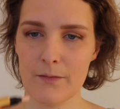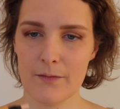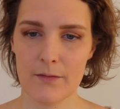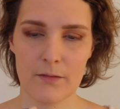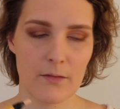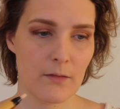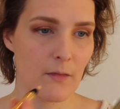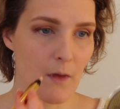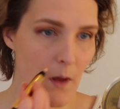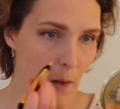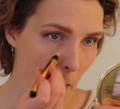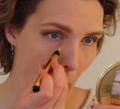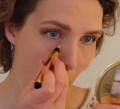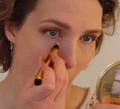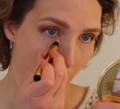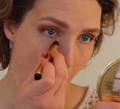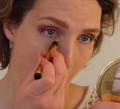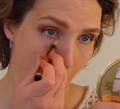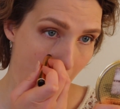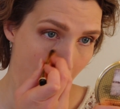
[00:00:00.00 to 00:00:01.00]
For
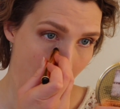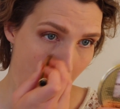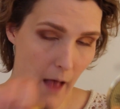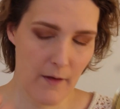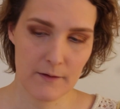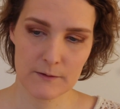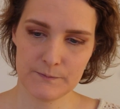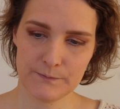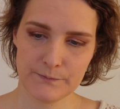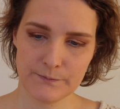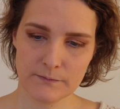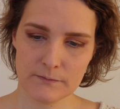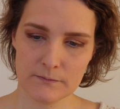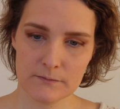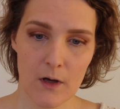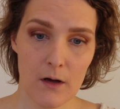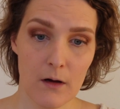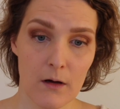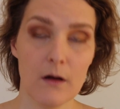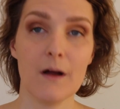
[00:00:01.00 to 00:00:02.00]
concealer, I am
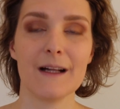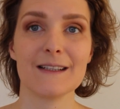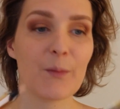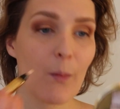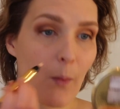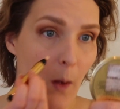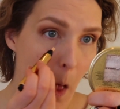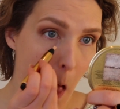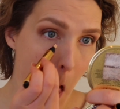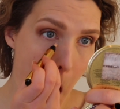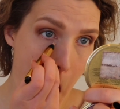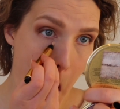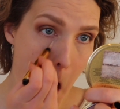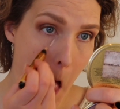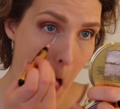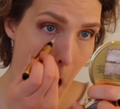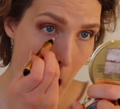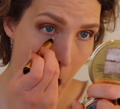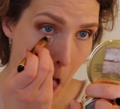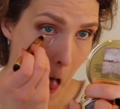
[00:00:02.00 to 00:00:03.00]
going to use
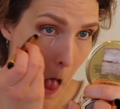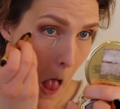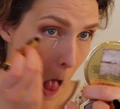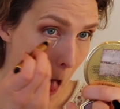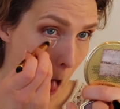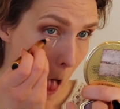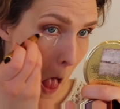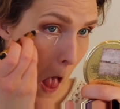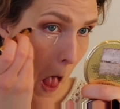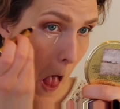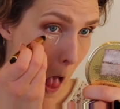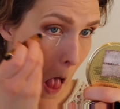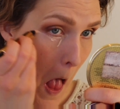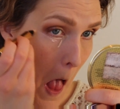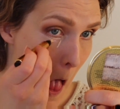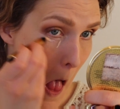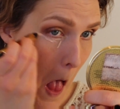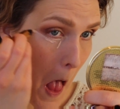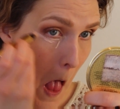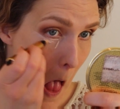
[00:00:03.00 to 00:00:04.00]
my Touche
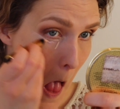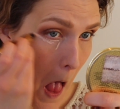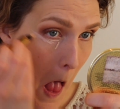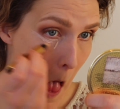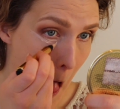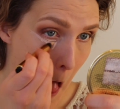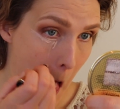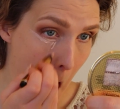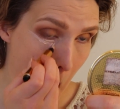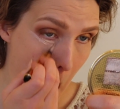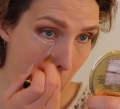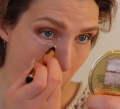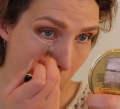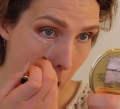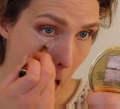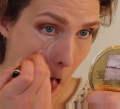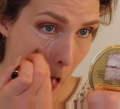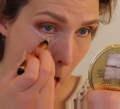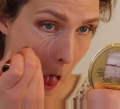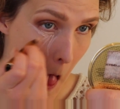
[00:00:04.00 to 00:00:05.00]
Éclat in the color
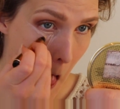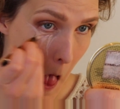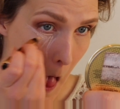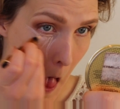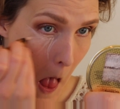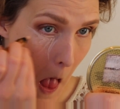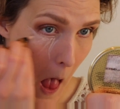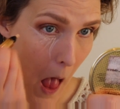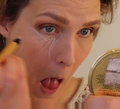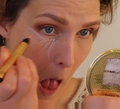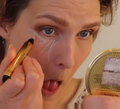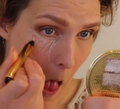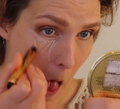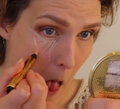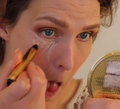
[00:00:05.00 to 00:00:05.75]
number 2,